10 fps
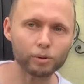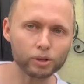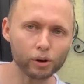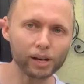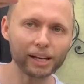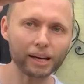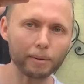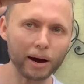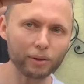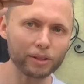And it was
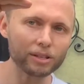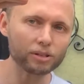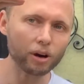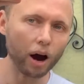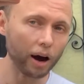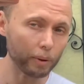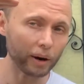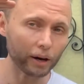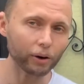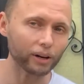only about this high
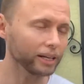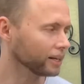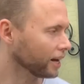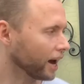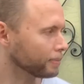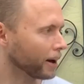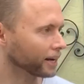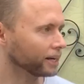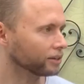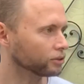when I got it
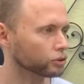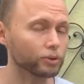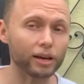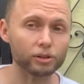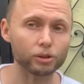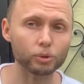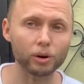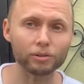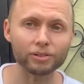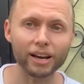back in
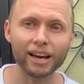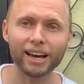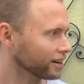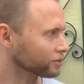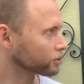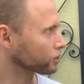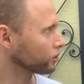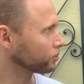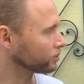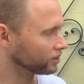2012. Then it's
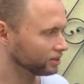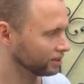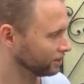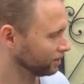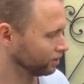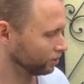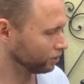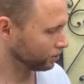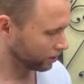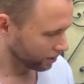grown
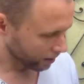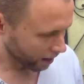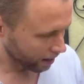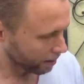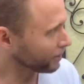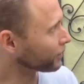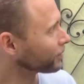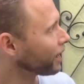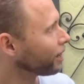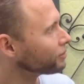1.5
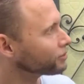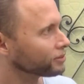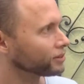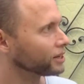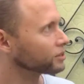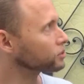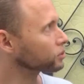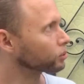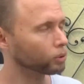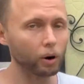meters.
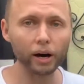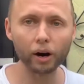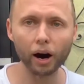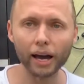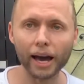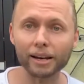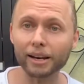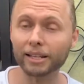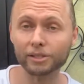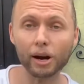It's quite high,
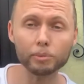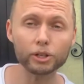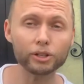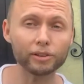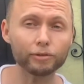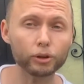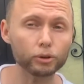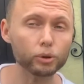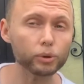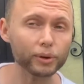and it's now producing
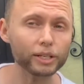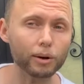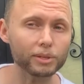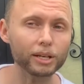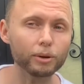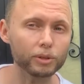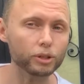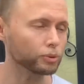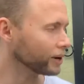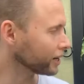fruit 2 or 3 times a year,
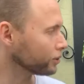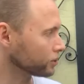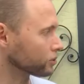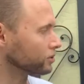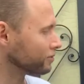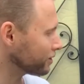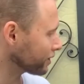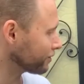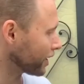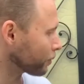which is really good. So it's a
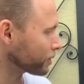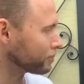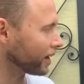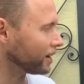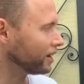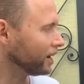very, very healthy plant.